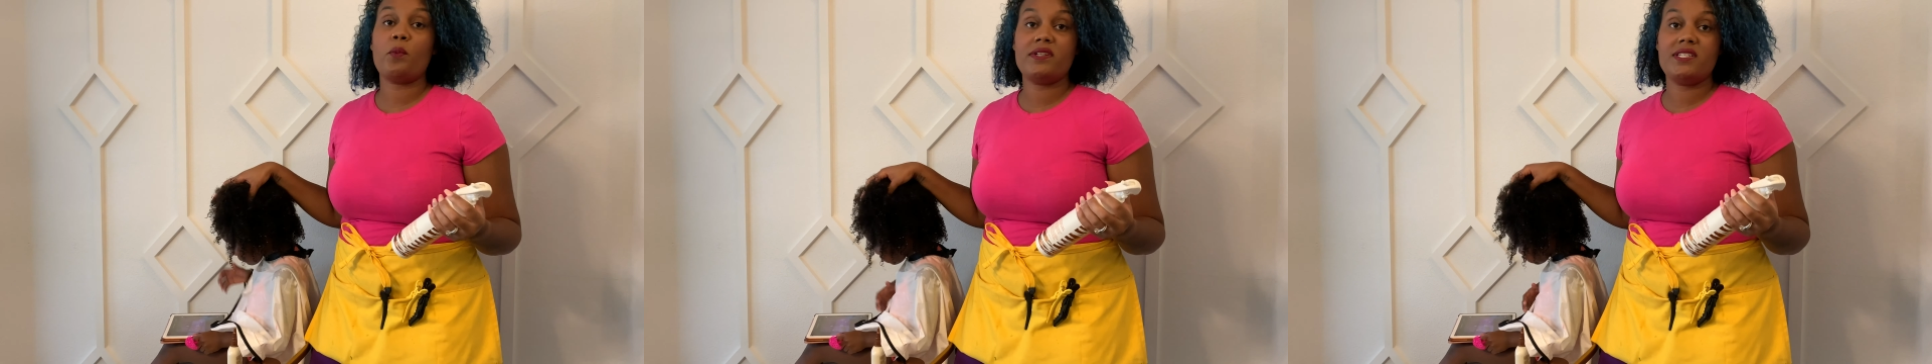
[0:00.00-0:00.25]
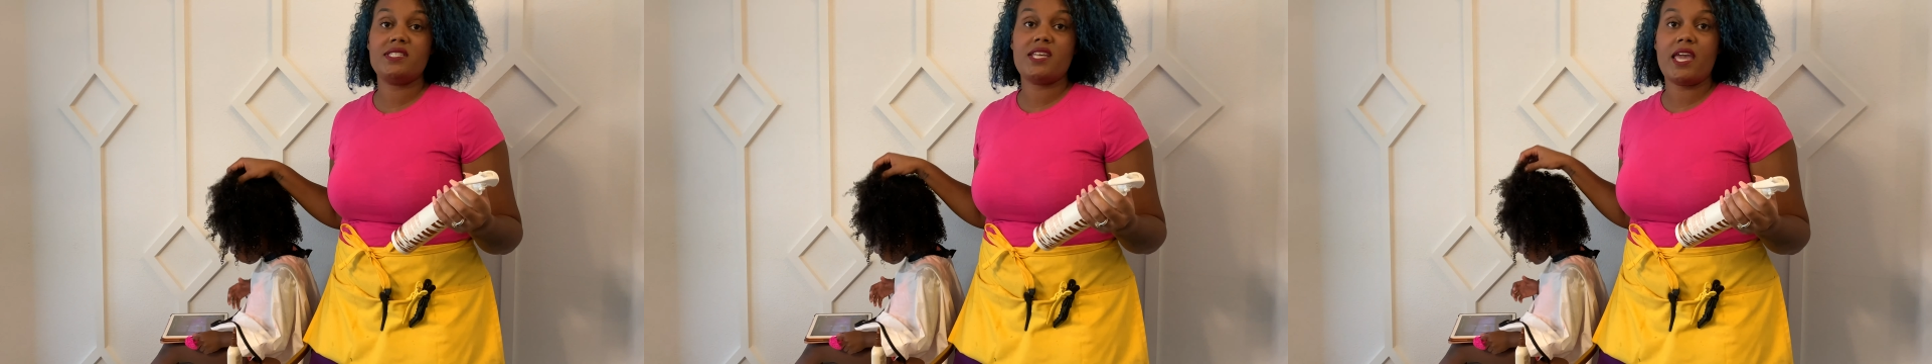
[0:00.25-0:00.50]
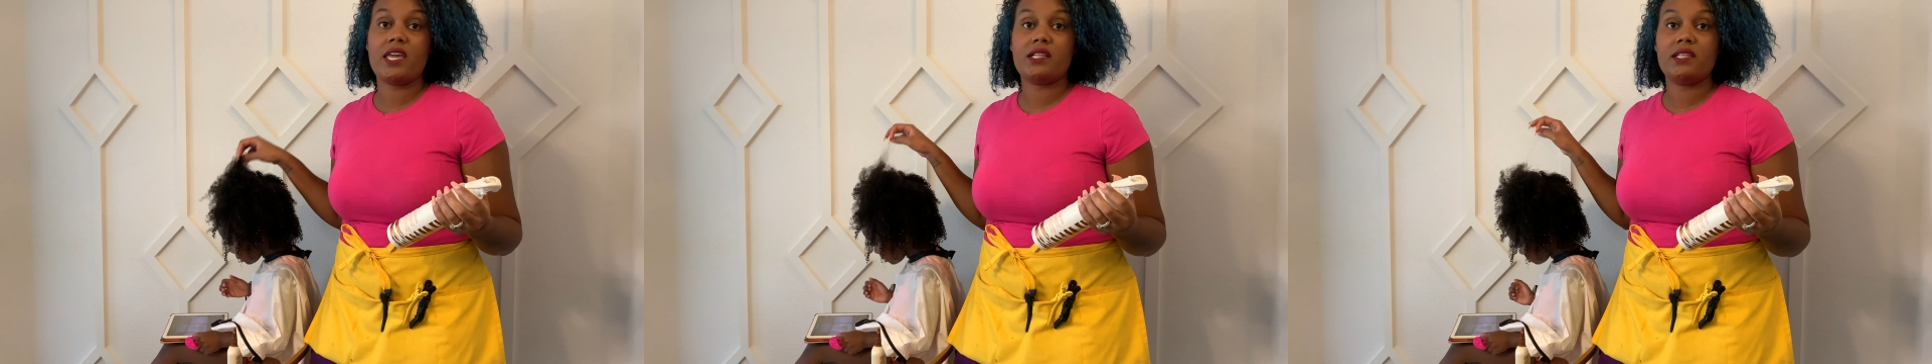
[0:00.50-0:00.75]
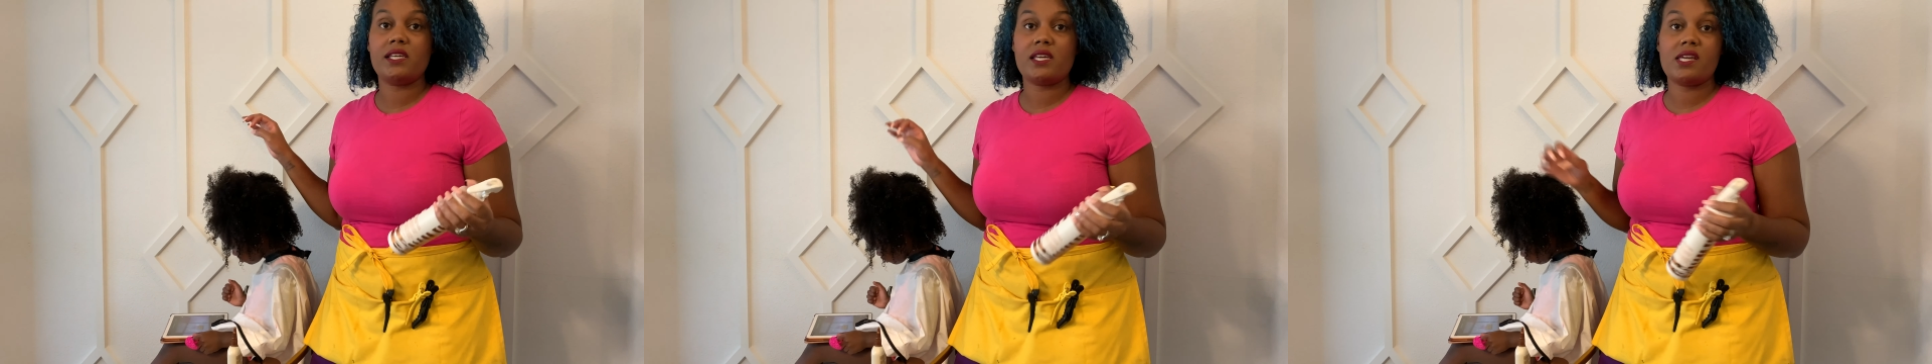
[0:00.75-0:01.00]
with
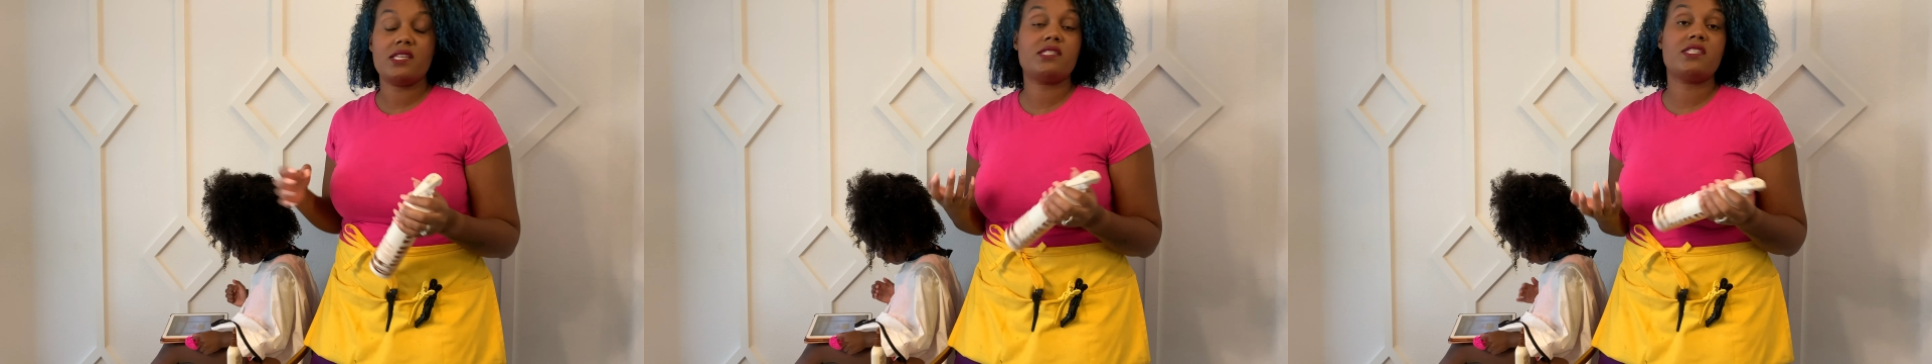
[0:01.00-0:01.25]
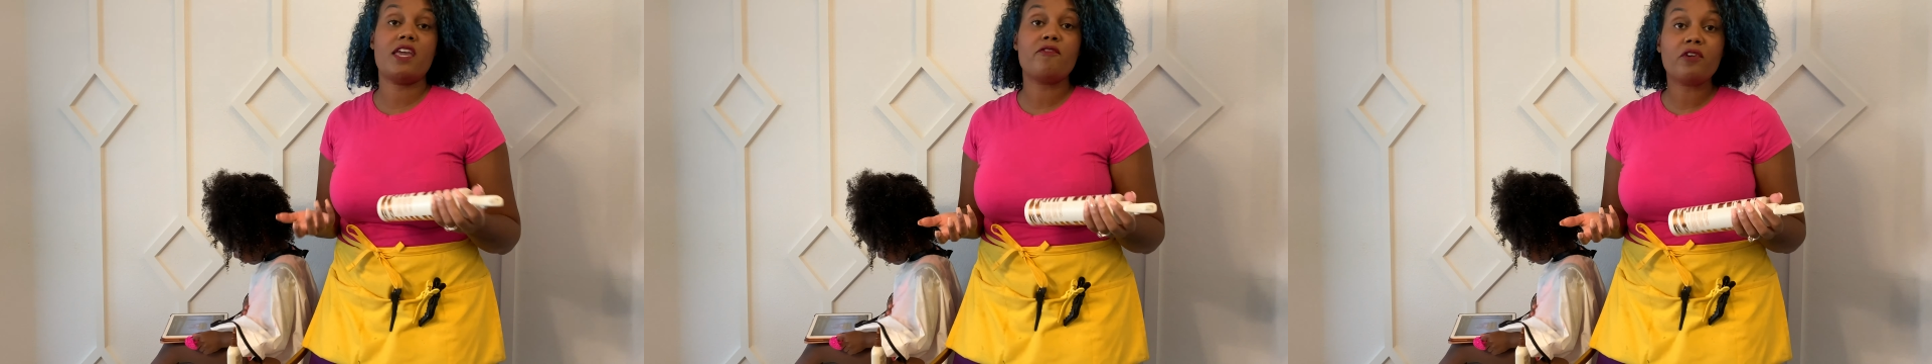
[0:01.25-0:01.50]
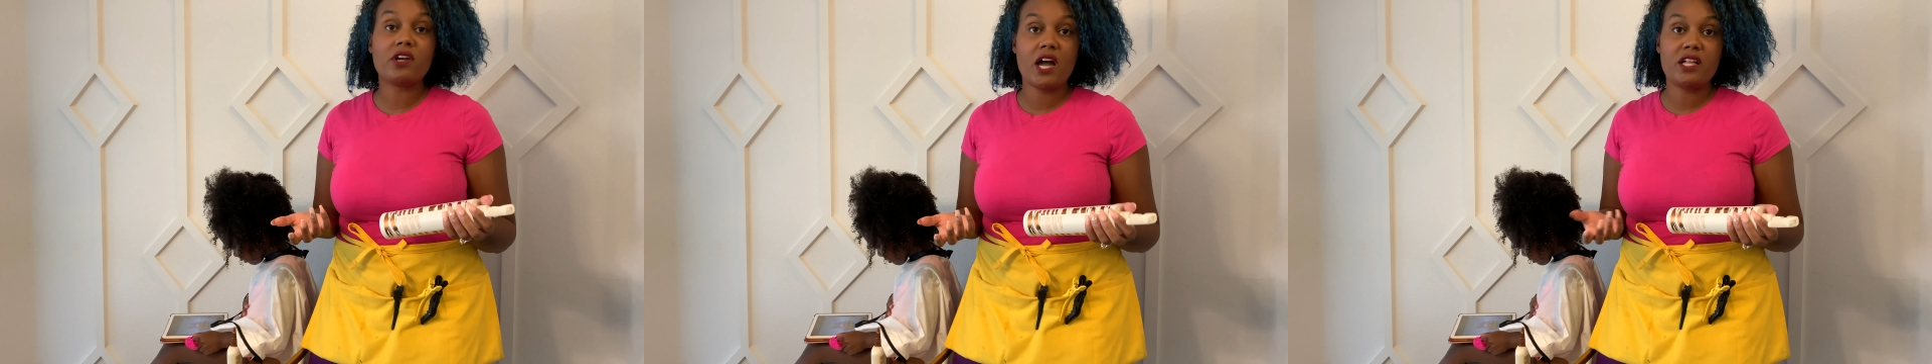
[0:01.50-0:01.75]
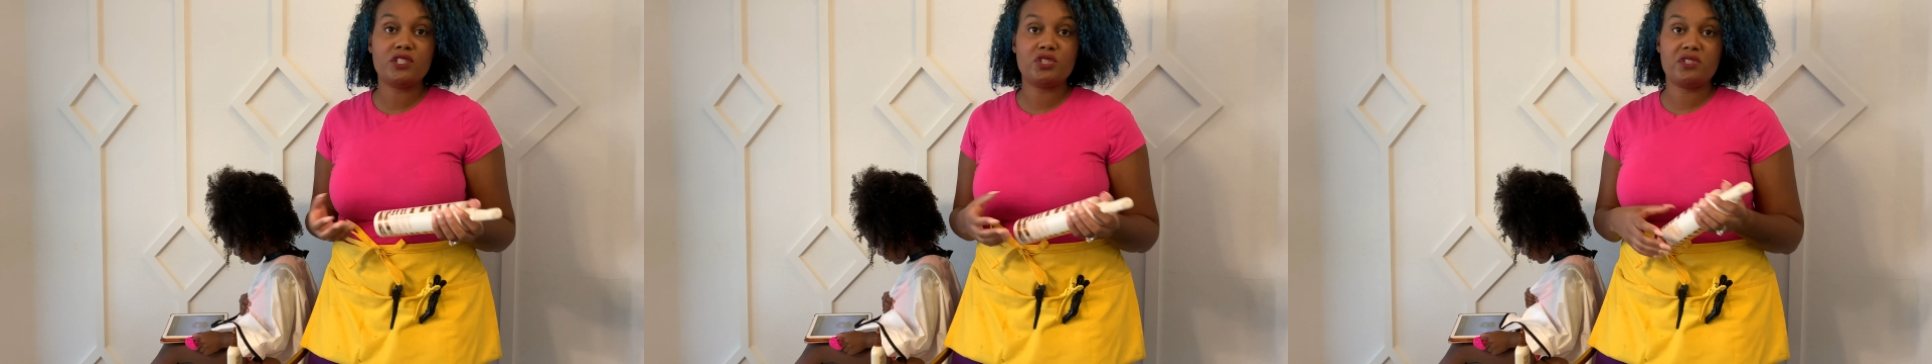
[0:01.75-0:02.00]
detangling. It's safe for
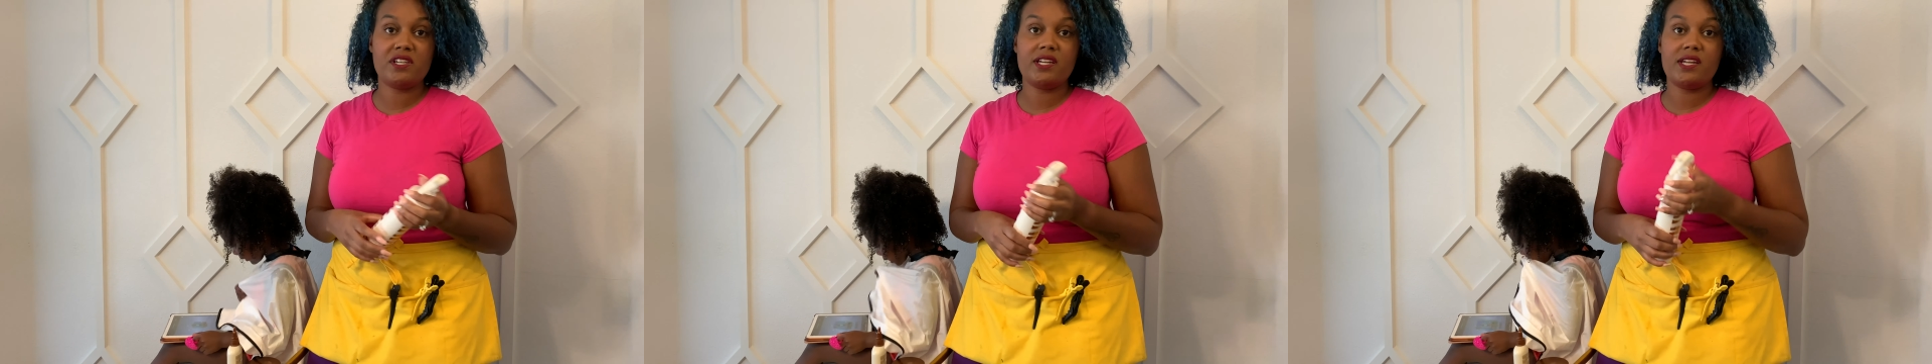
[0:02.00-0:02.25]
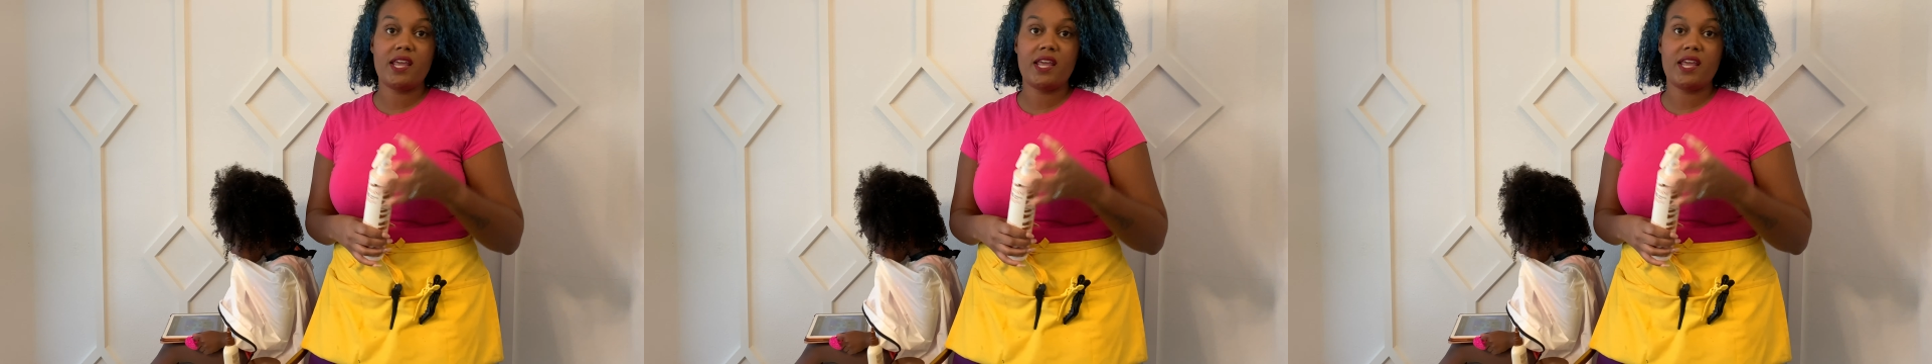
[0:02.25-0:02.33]
color treated